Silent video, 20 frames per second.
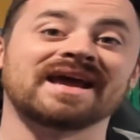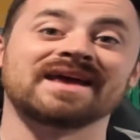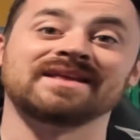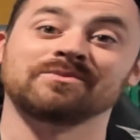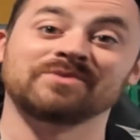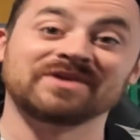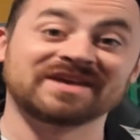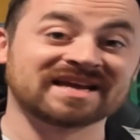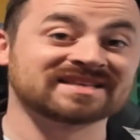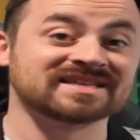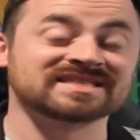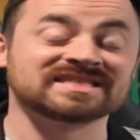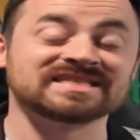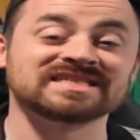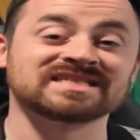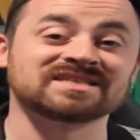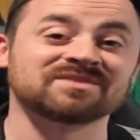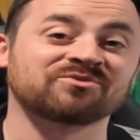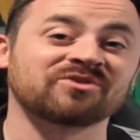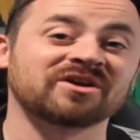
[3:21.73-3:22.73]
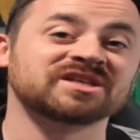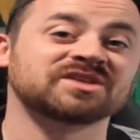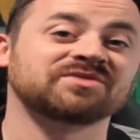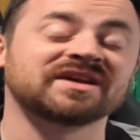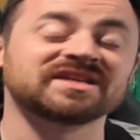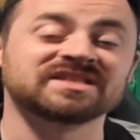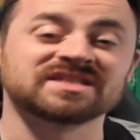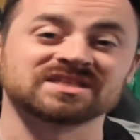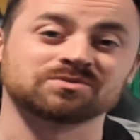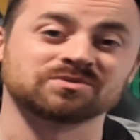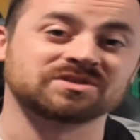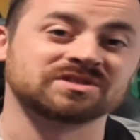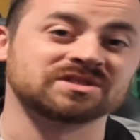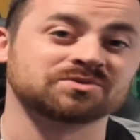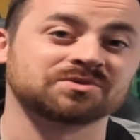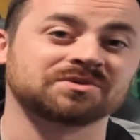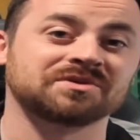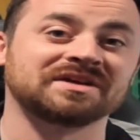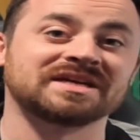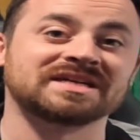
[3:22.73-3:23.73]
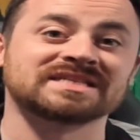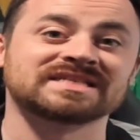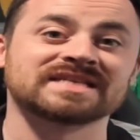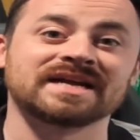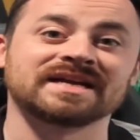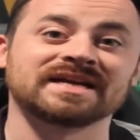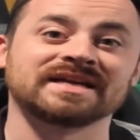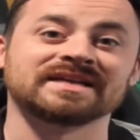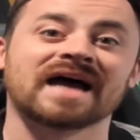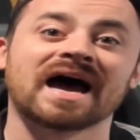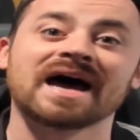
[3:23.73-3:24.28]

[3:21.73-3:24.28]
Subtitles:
And then we get to see some fresh faces, which is really exciting.